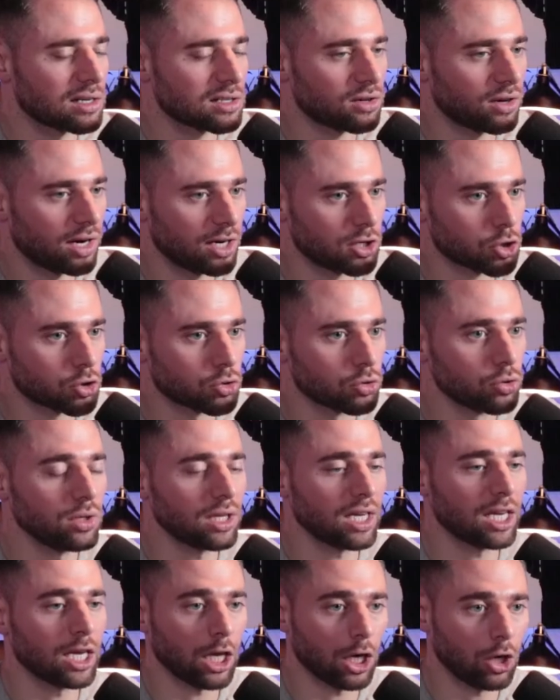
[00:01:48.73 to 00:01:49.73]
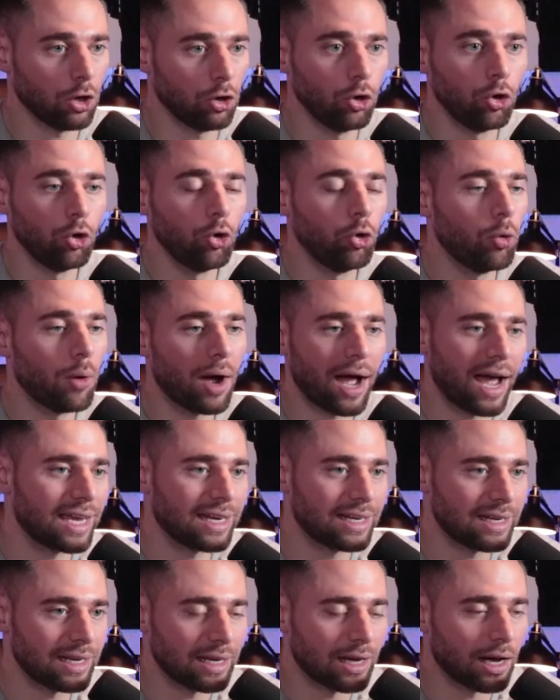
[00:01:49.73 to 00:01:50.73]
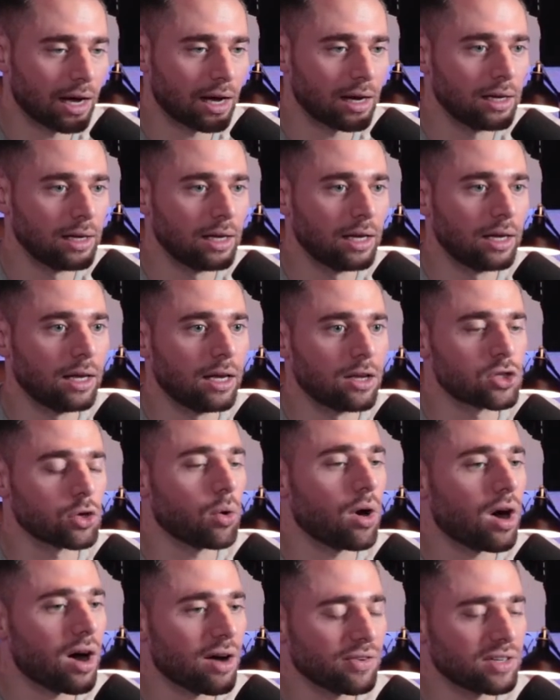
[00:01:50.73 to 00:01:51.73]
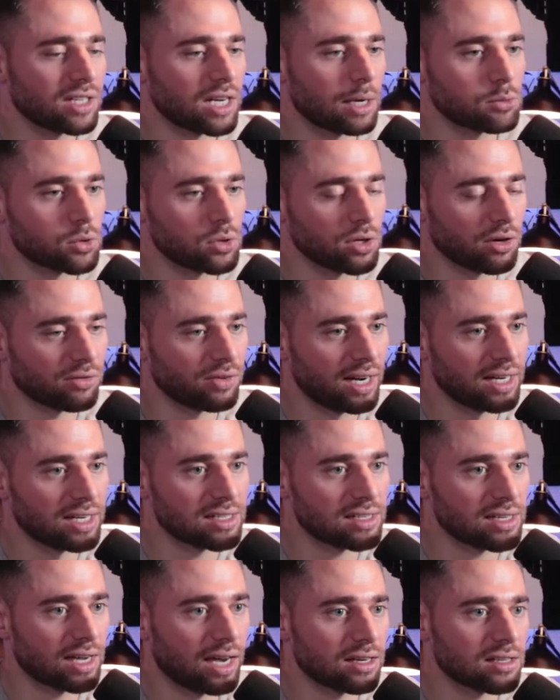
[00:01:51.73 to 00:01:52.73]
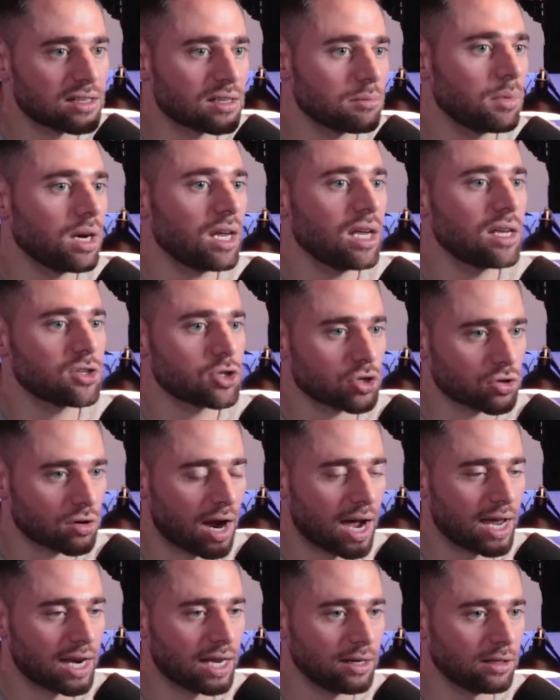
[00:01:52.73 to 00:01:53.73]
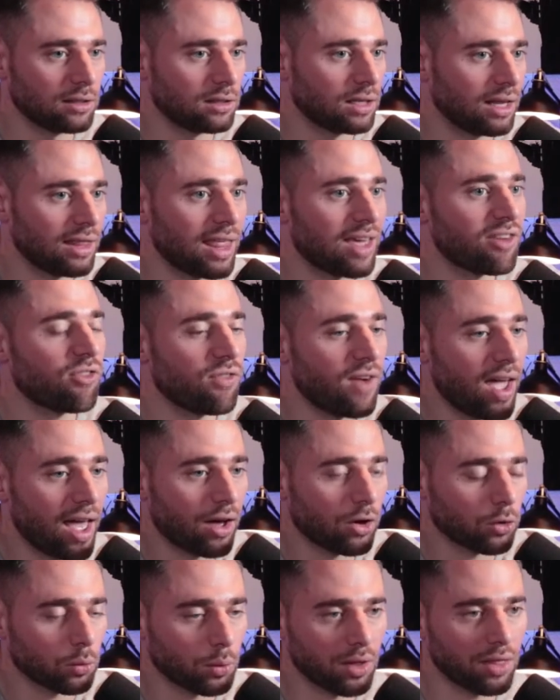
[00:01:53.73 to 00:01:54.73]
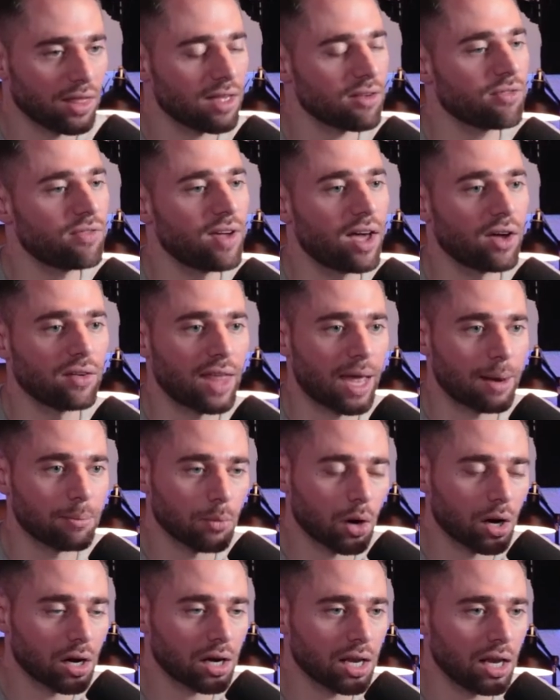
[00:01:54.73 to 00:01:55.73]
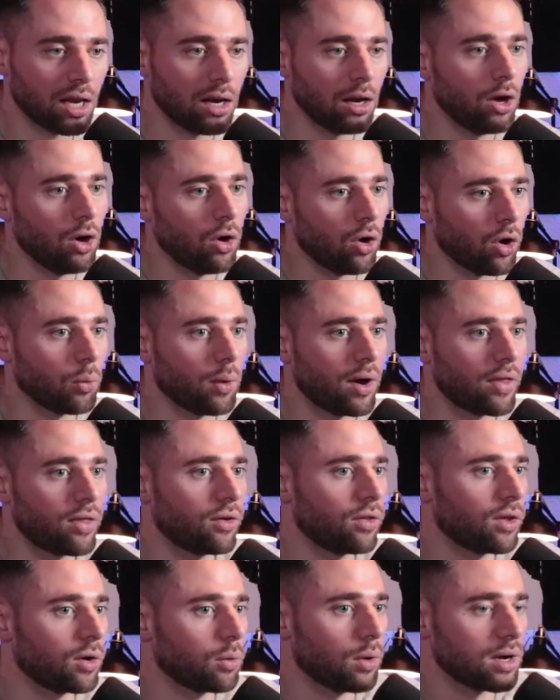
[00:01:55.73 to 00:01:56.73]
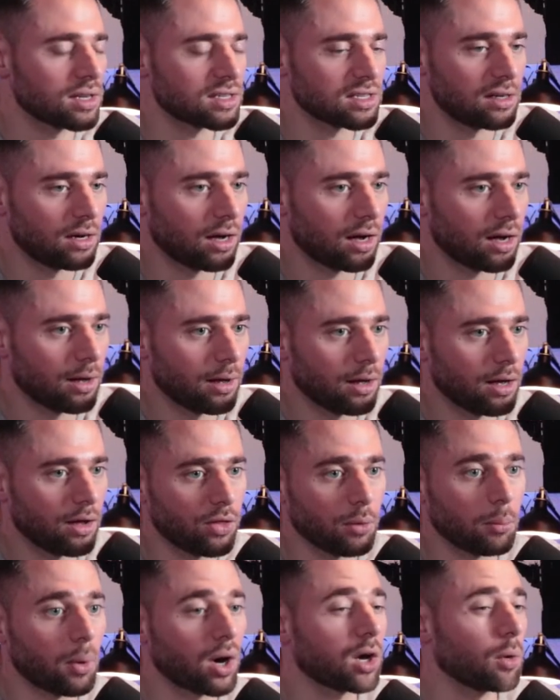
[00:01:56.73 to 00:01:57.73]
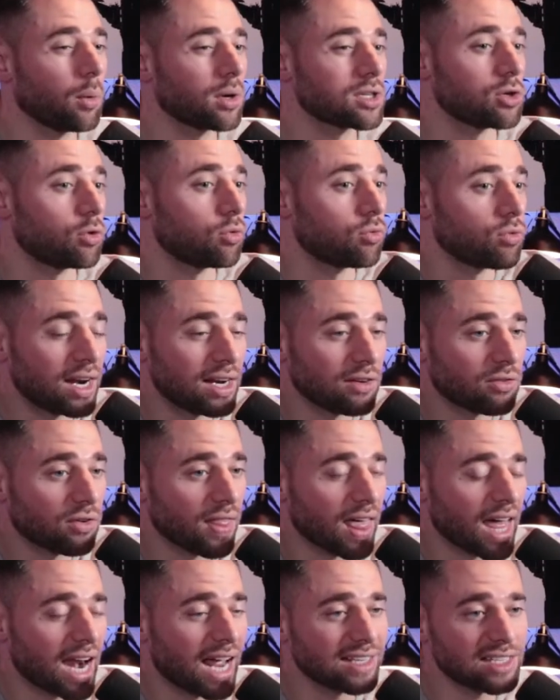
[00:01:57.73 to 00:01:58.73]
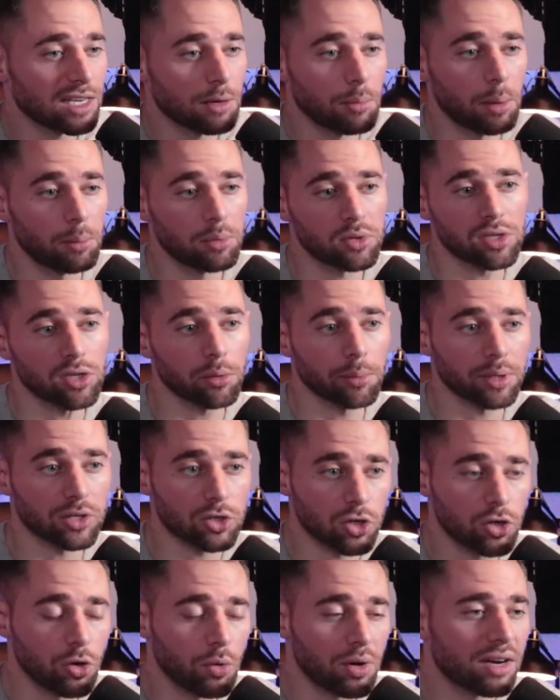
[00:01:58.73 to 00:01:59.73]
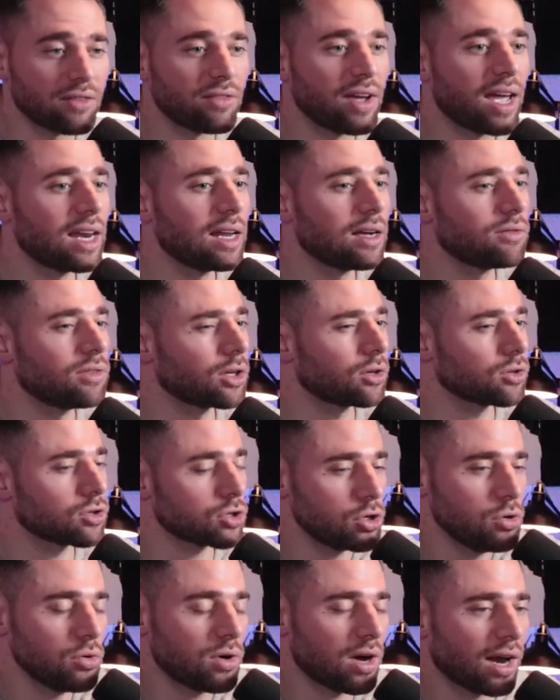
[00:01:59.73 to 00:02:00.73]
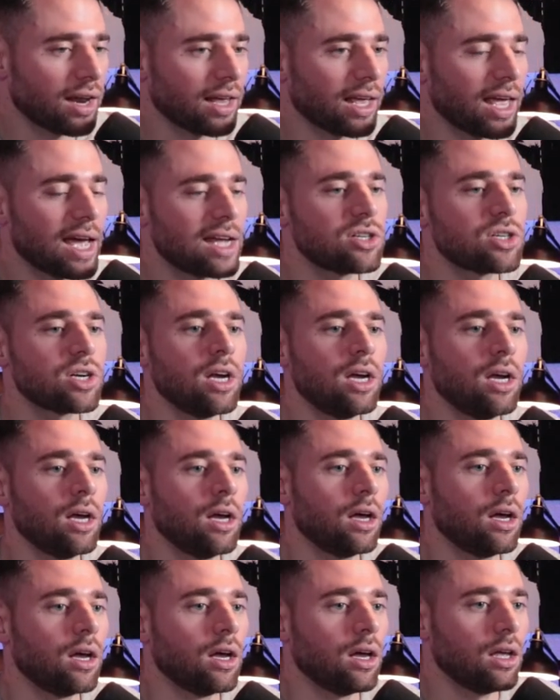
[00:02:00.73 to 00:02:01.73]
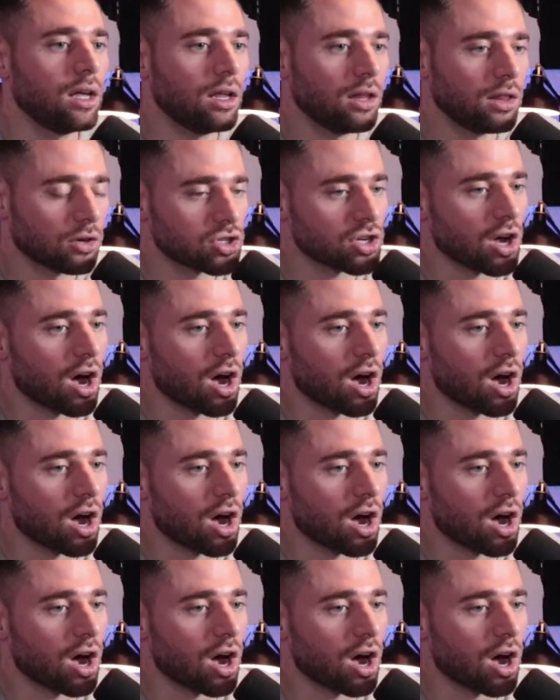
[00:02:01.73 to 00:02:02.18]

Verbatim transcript: is there a truly new idea. So, oftentimes, what you'll find is that somebody has tried it and they failed, whether they failed in that market or whether there wasn't uh, uh the market wasn't ready for that idea. Maybe it was a little bit too innovative, a little too cutting edge there's